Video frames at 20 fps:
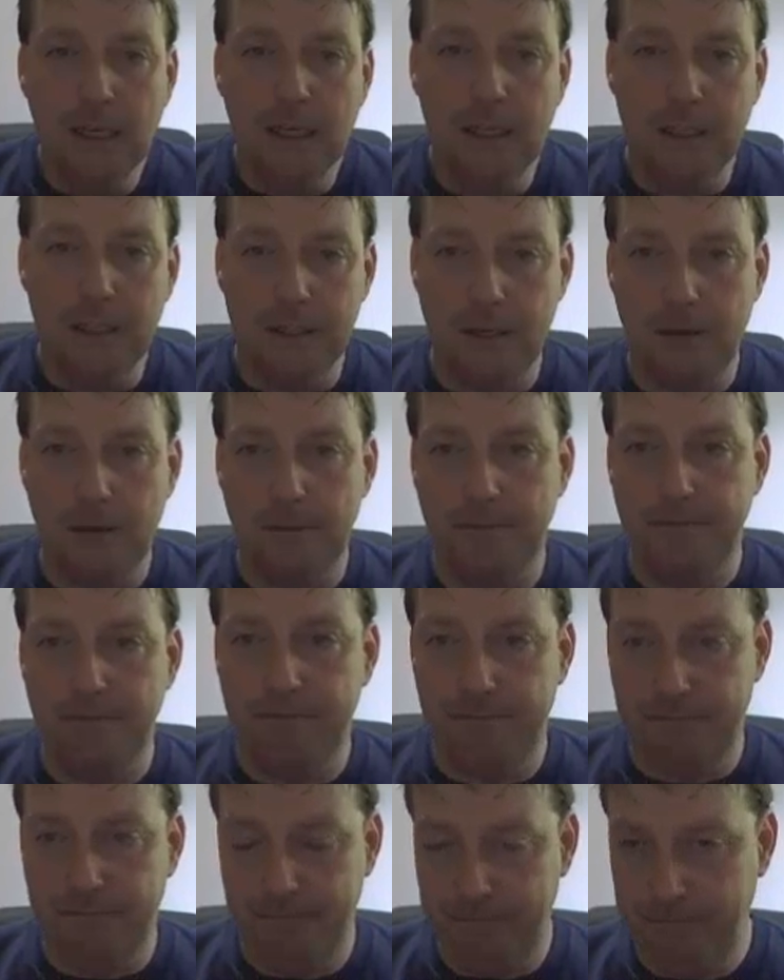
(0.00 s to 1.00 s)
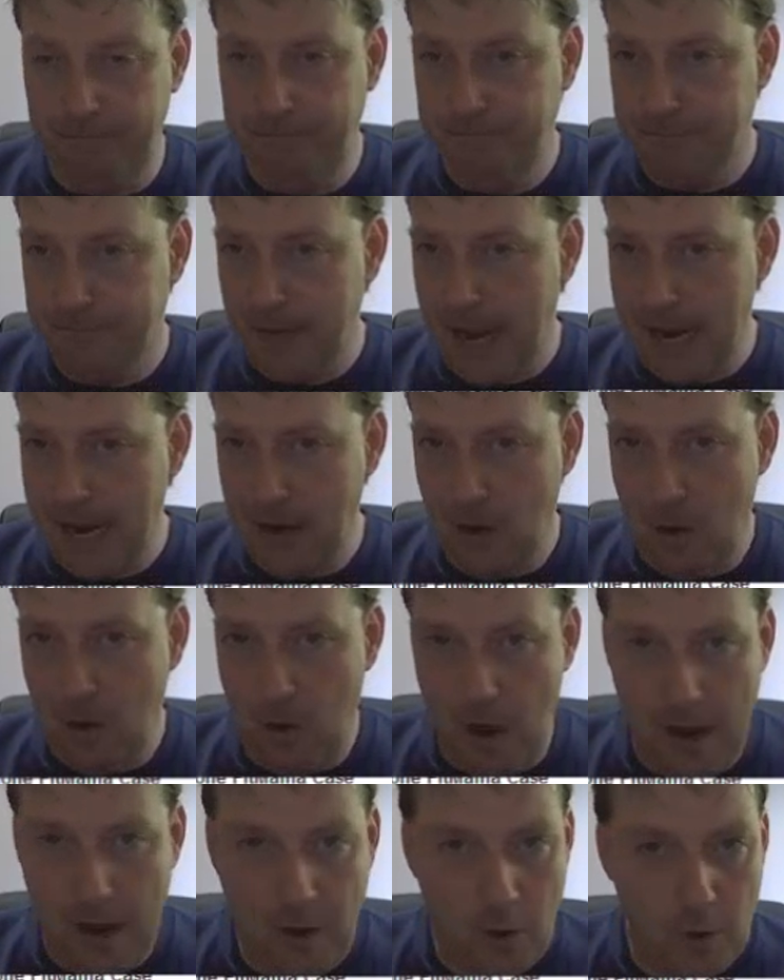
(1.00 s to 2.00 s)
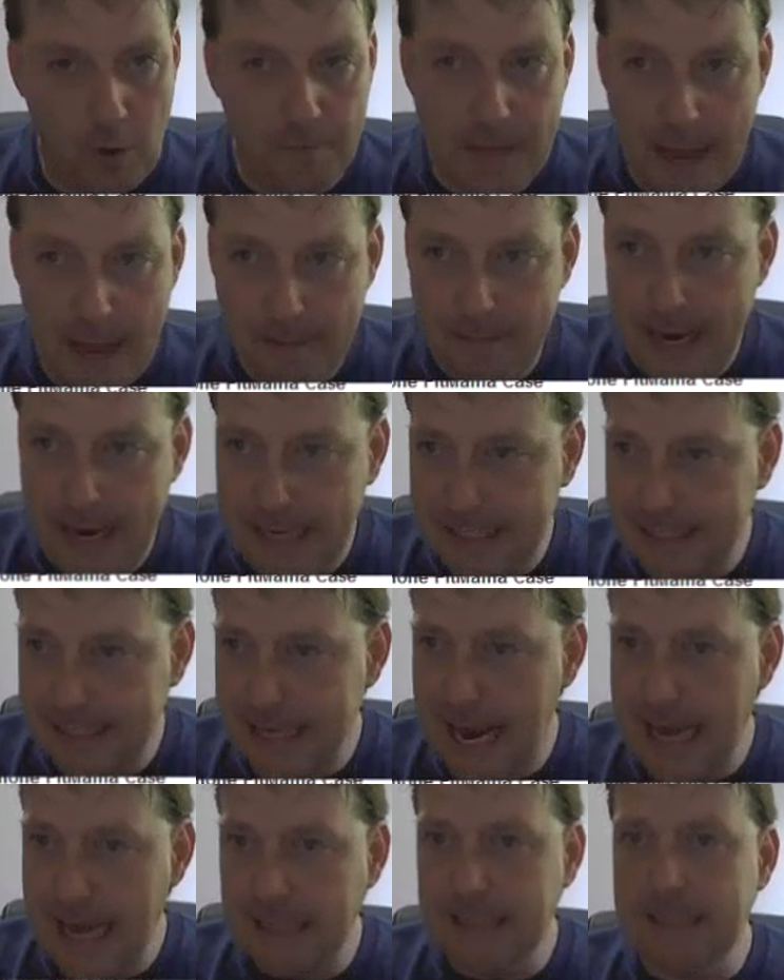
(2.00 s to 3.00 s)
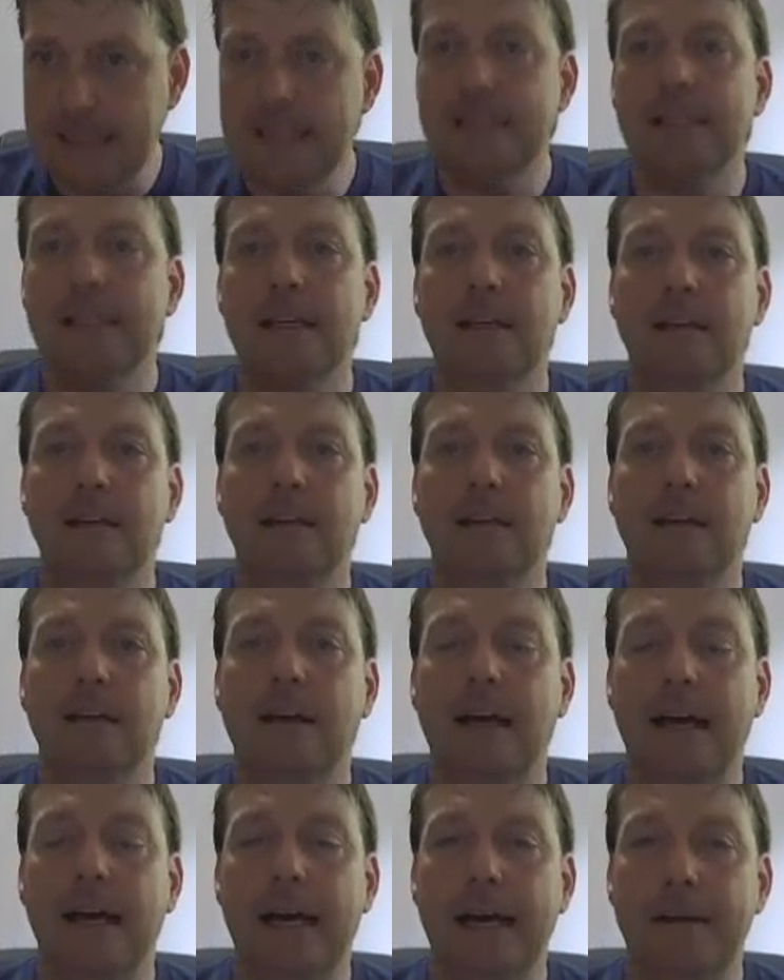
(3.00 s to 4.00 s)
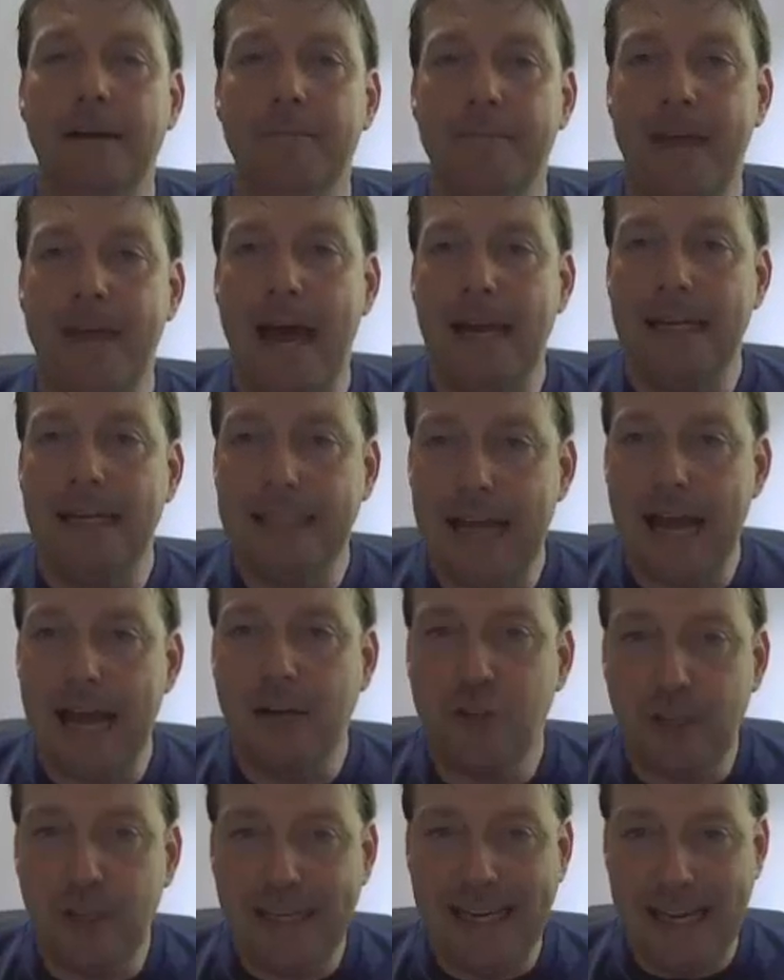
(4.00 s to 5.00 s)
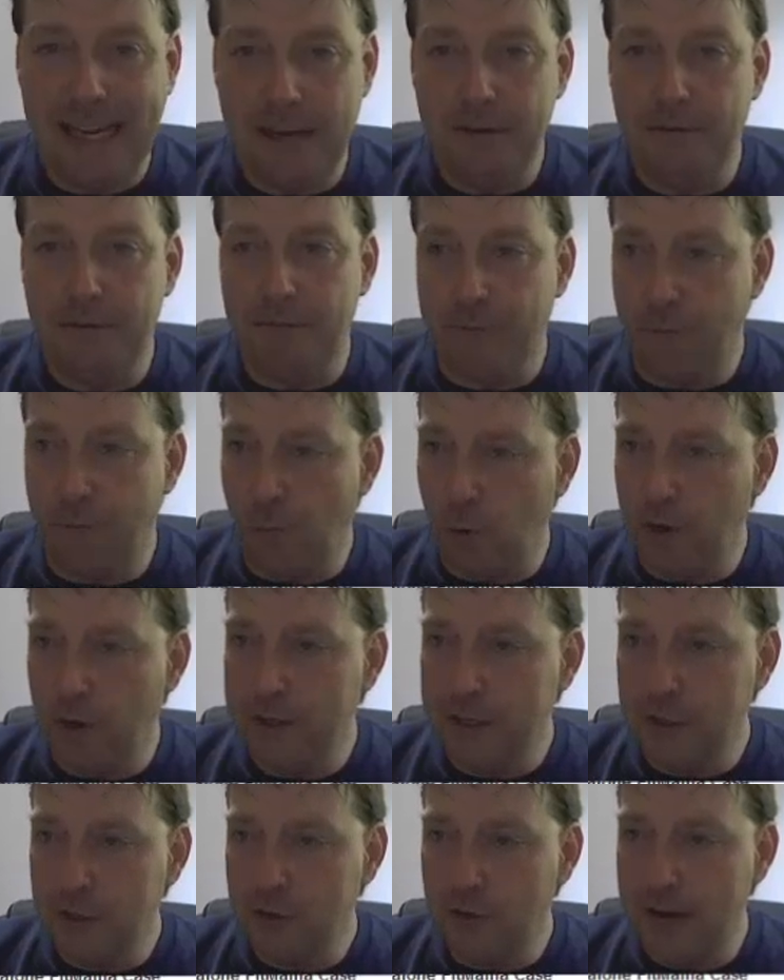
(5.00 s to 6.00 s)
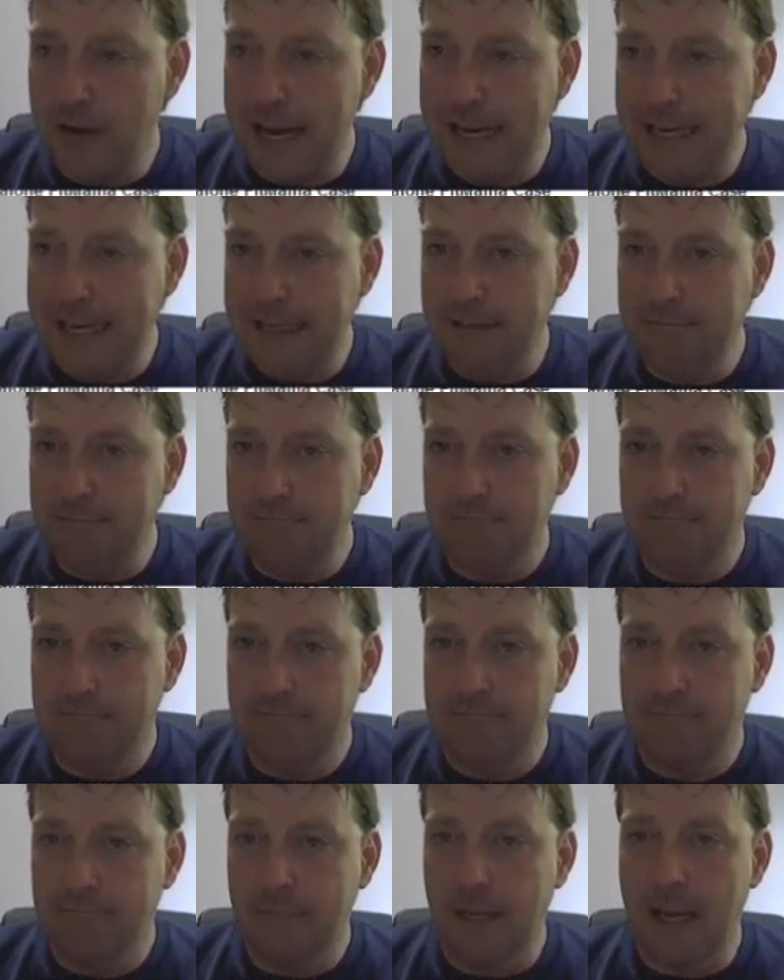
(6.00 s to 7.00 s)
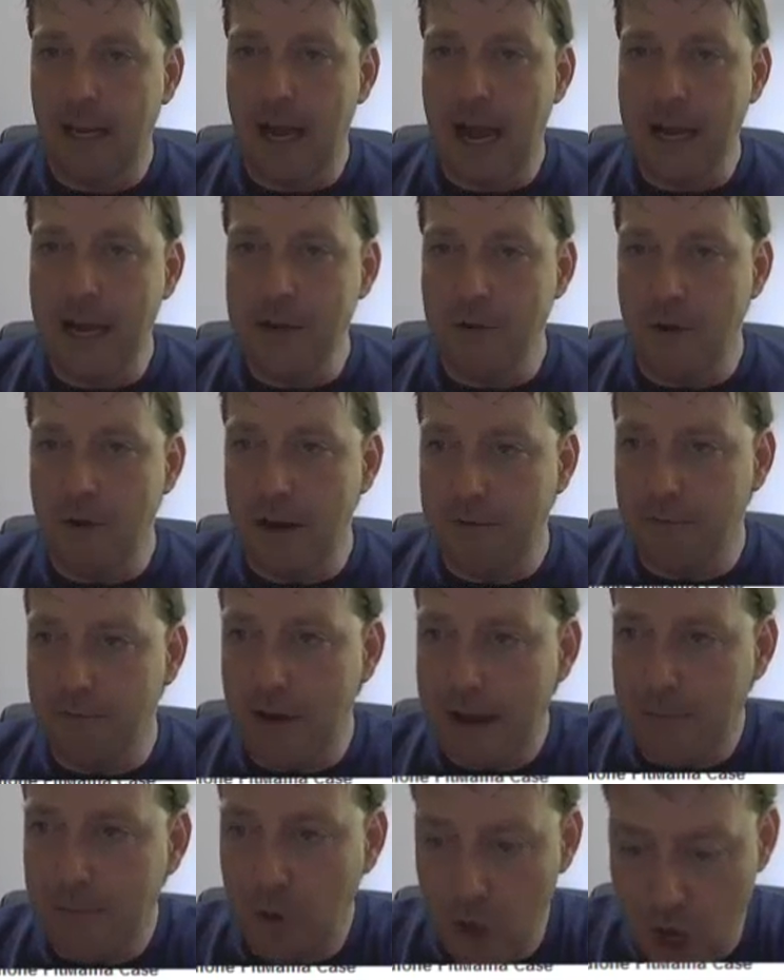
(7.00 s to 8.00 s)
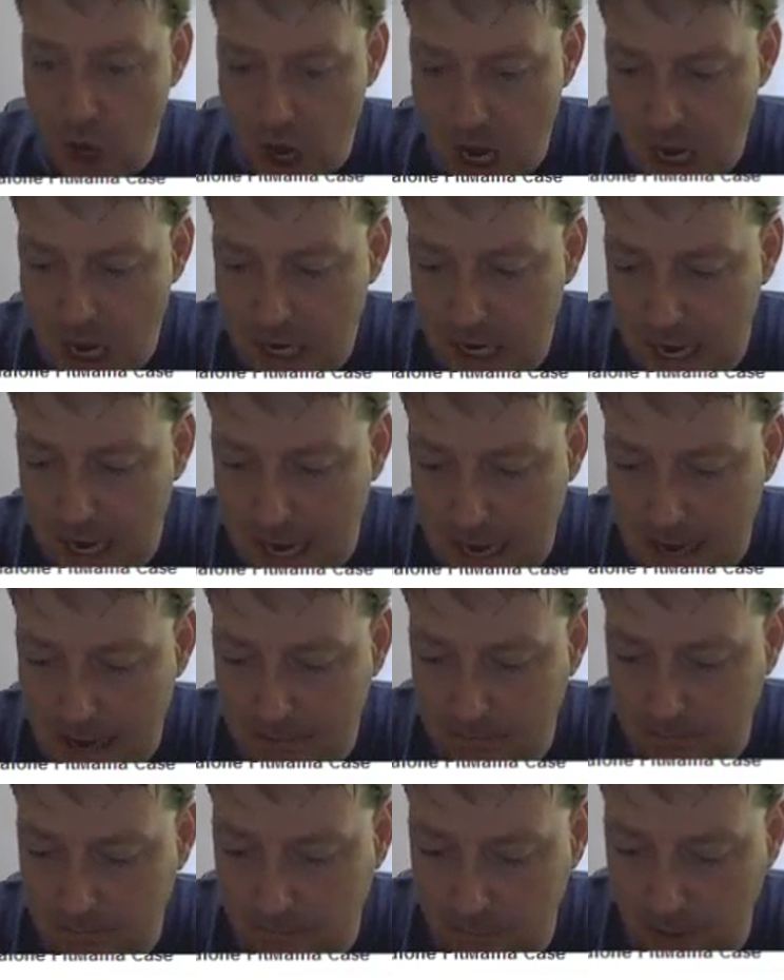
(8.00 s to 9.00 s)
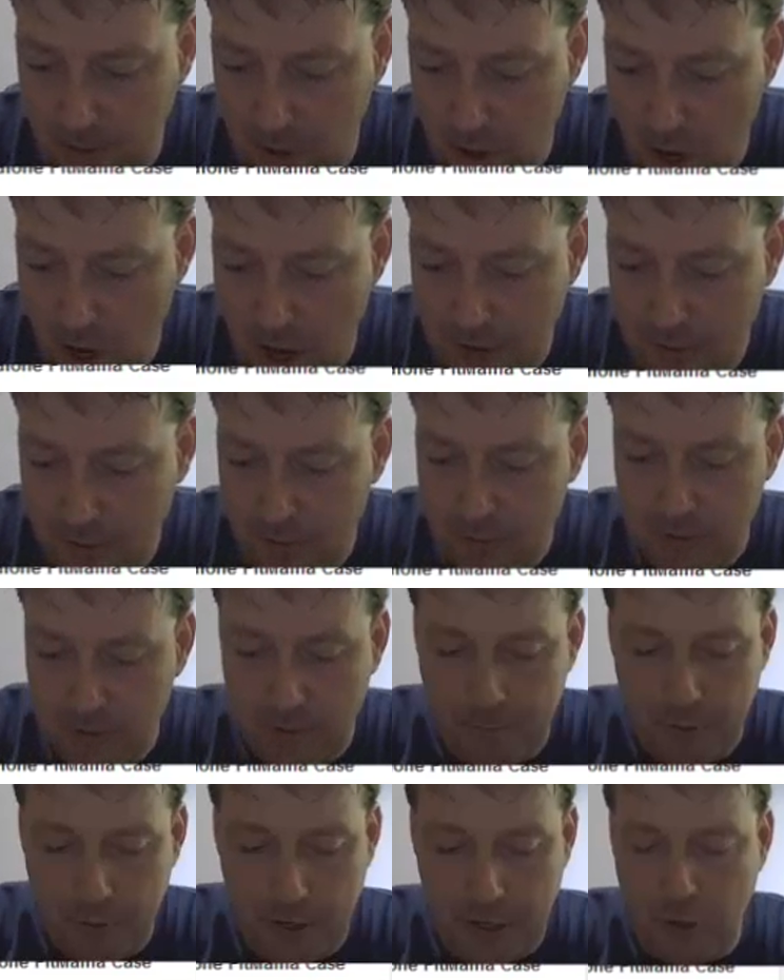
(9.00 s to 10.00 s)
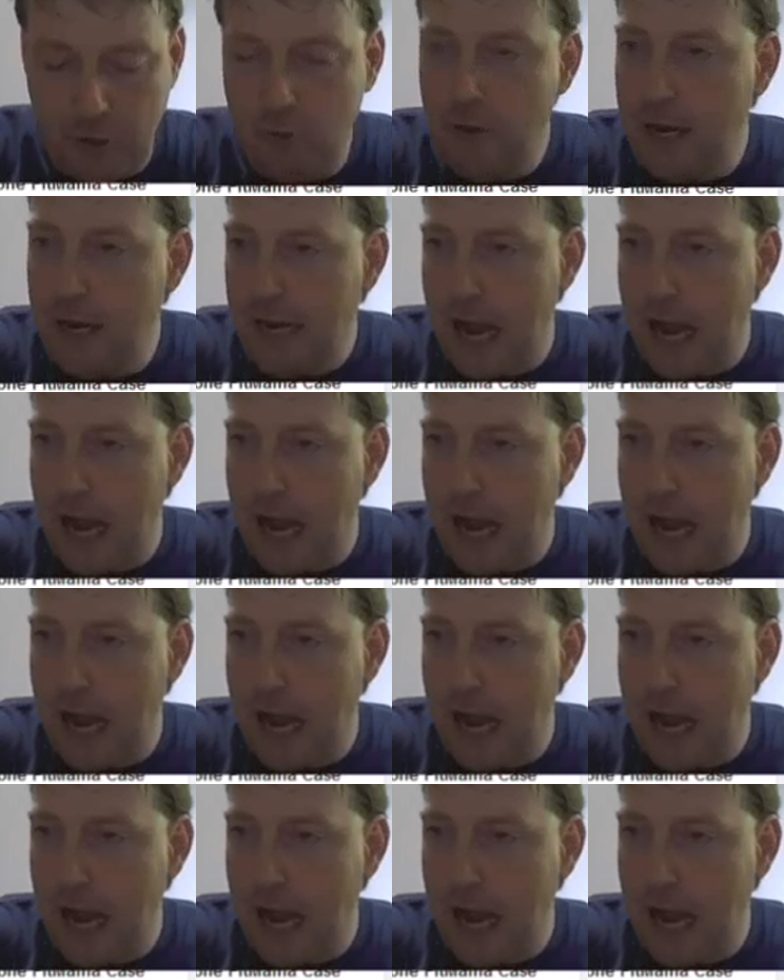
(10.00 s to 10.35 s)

So I hope that makes sense. That is actually it for this training. I know I've rambled on, gone through it pretty quick.